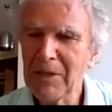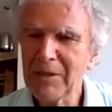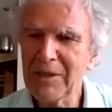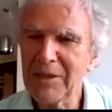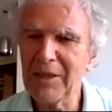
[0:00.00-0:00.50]

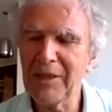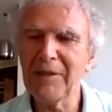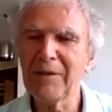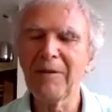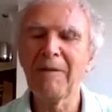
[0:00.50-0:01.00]

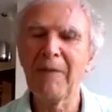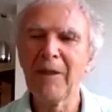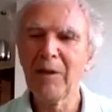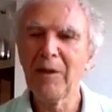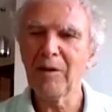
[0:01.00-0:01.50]
say,
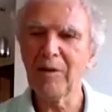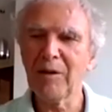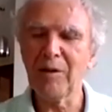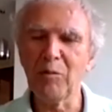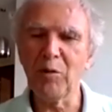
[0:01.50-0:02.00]

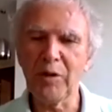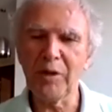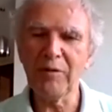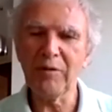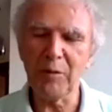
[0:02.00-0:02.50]
more
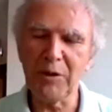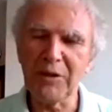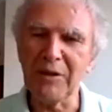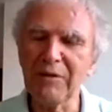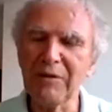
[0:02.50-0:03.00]
informative.